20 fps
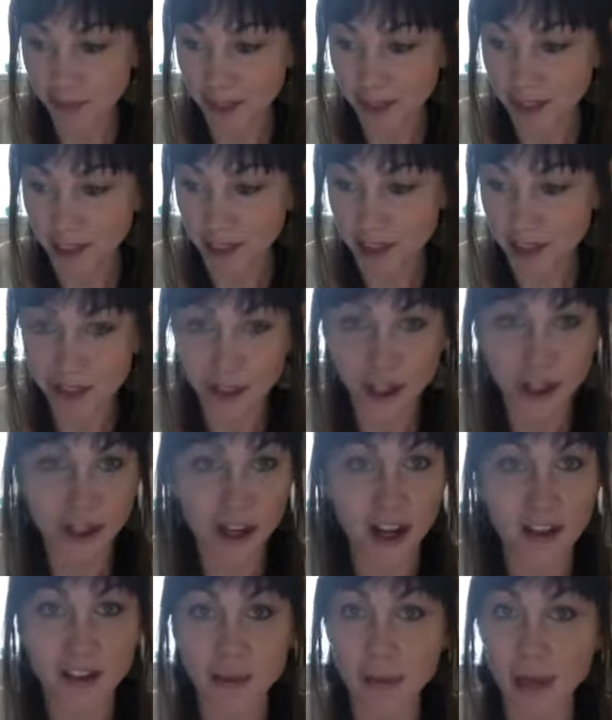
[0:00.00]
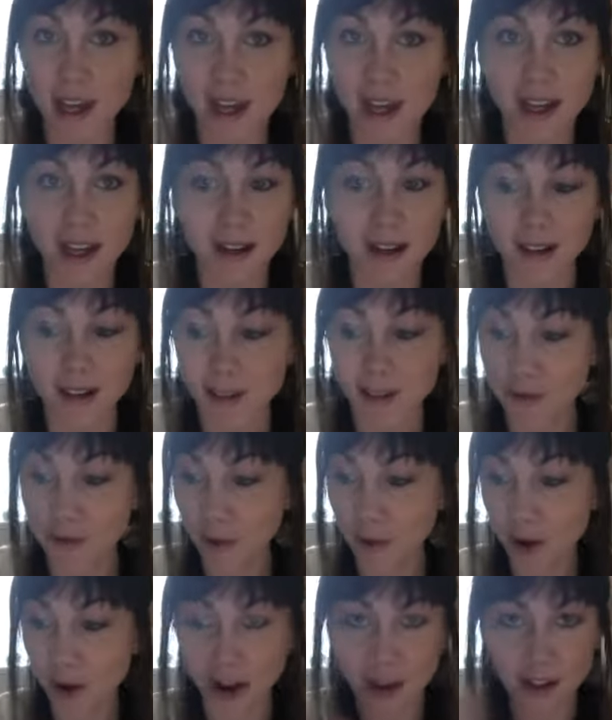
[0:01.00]
Just turn off
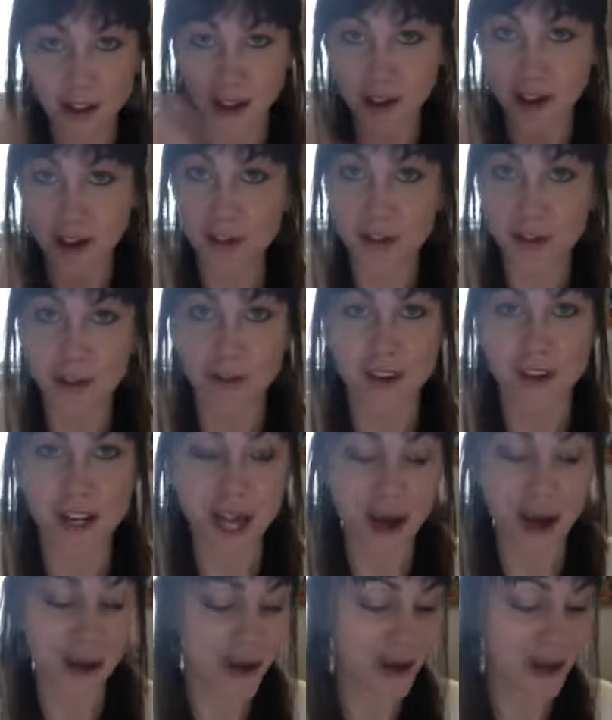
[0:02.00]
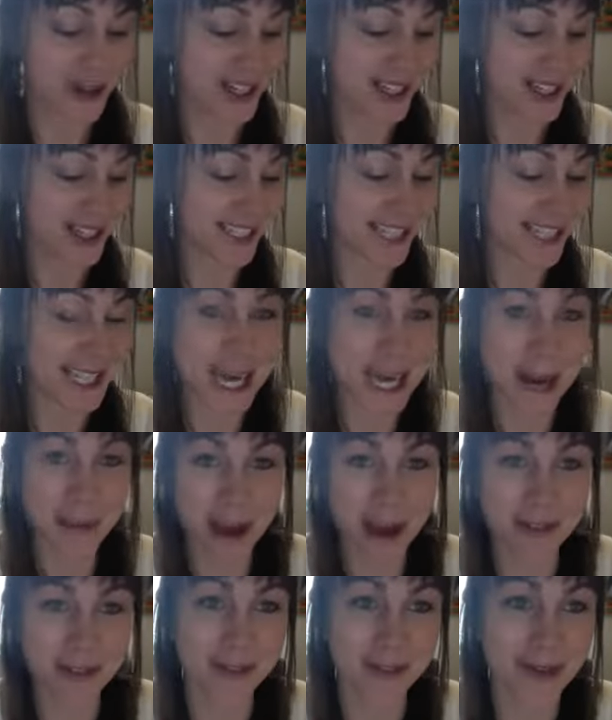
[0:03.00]
turn off the video and you can just listen to
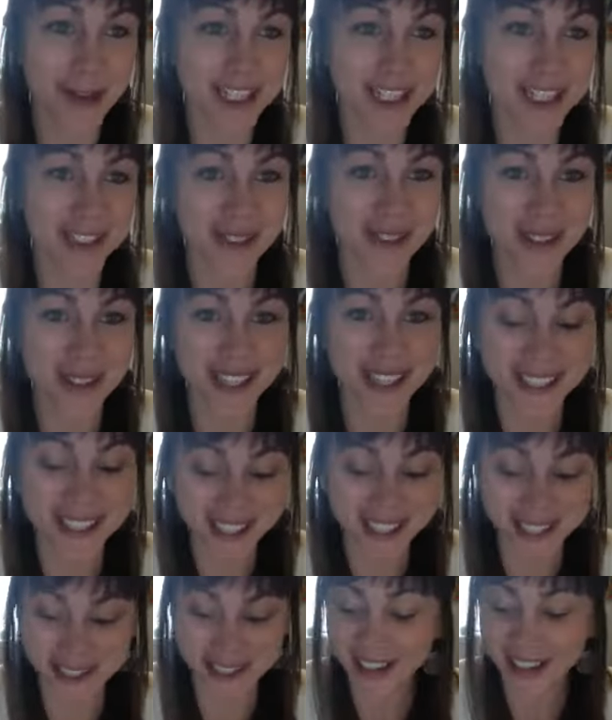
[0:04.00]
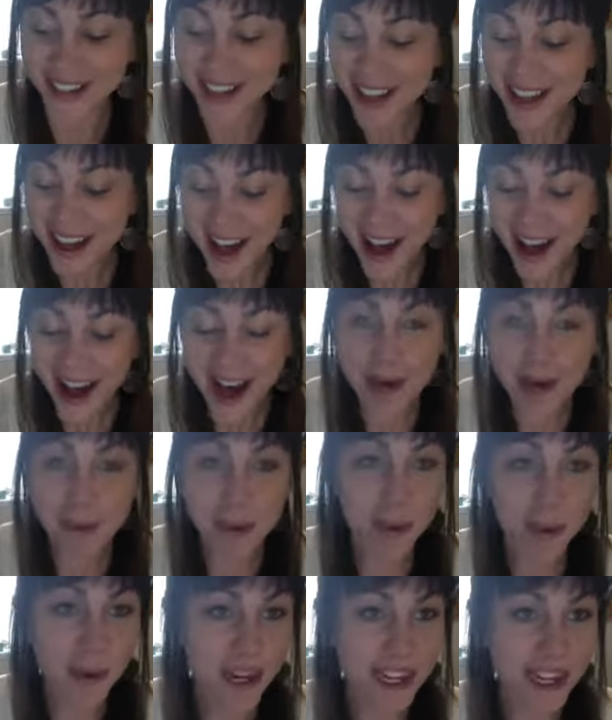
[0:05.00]
my voice if you need to.
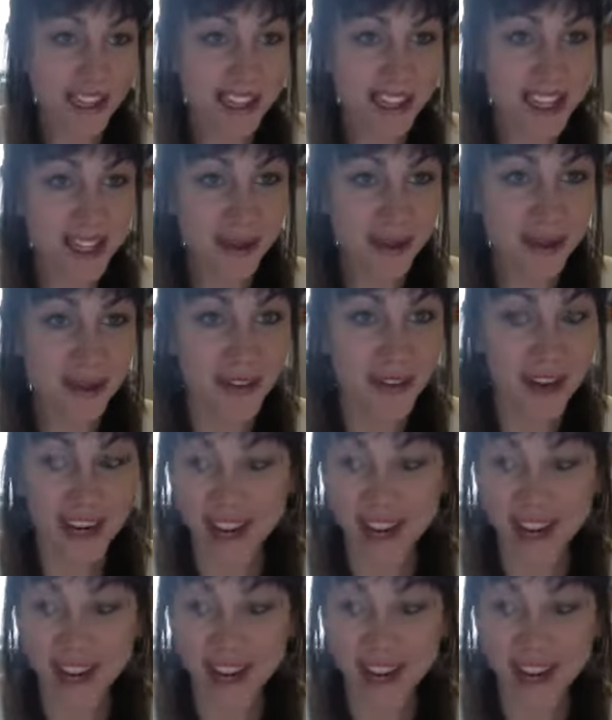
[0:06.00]
But what I'd like to invite